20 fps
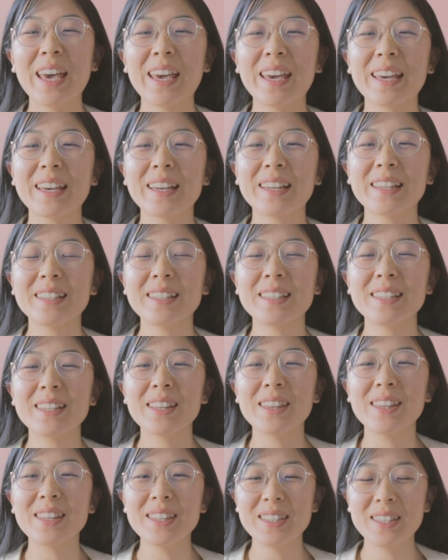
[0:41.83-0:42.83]
And
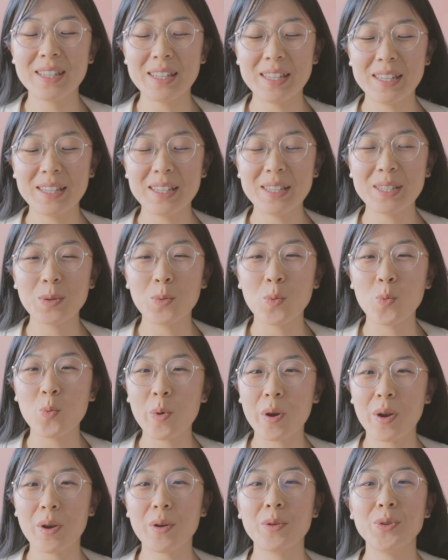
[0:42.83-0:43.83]
this is
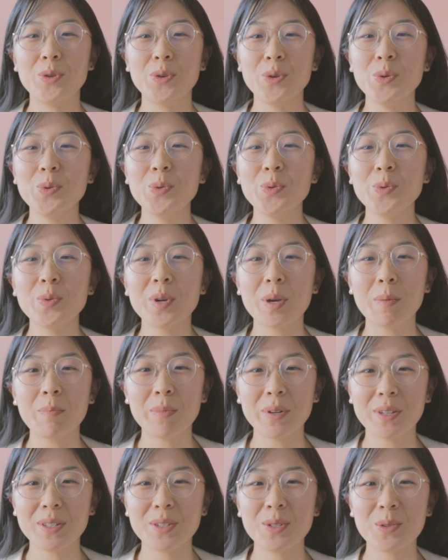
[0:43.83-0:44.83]
where you can
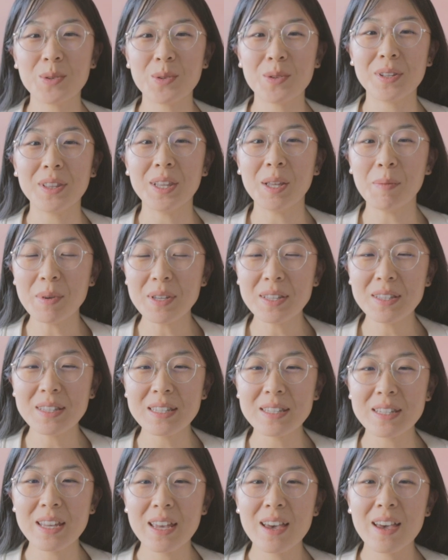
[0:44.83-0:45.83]
bust your
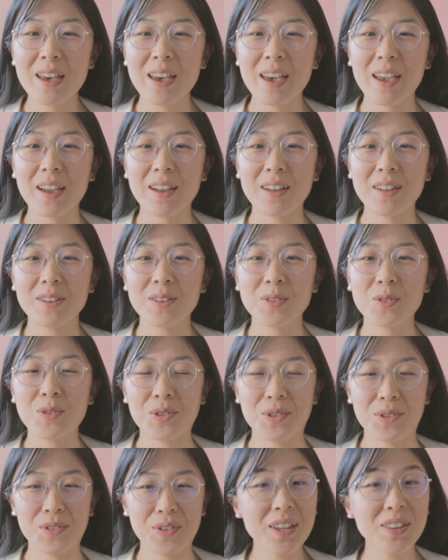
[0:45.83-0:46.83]
limits and
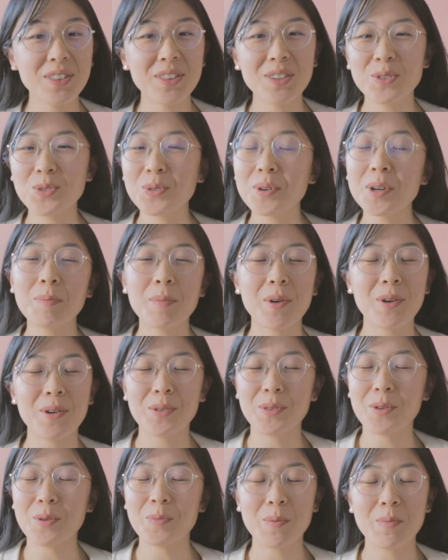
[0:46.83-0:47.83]
create the dream
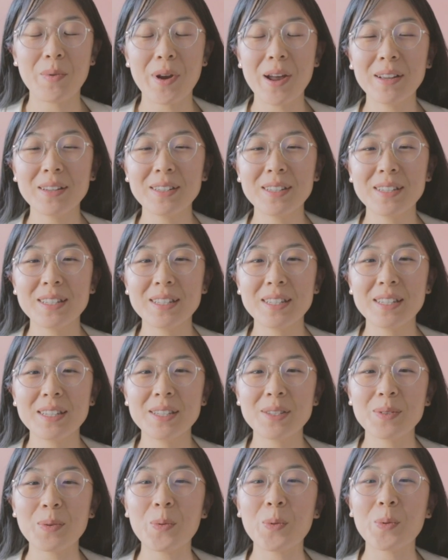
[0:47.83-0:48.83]
art therapy
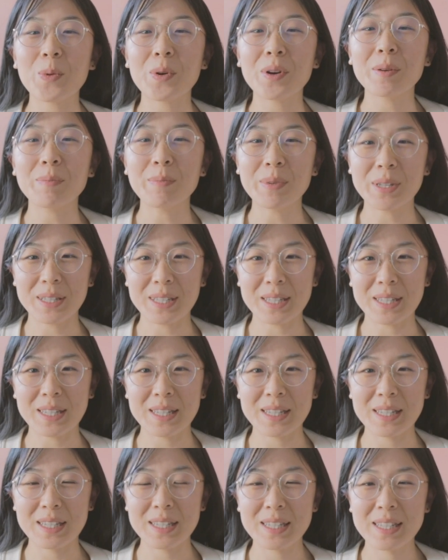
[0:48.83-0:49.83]
practice or
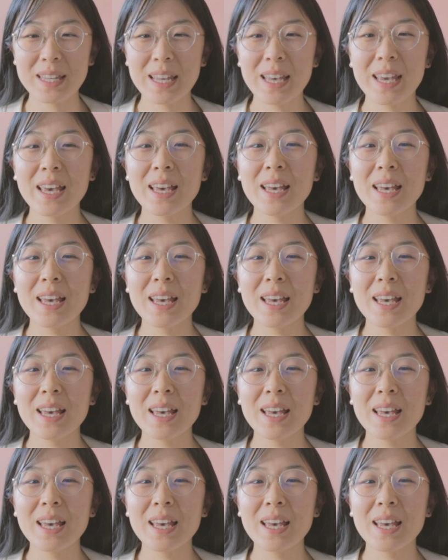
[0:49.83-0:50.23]
business.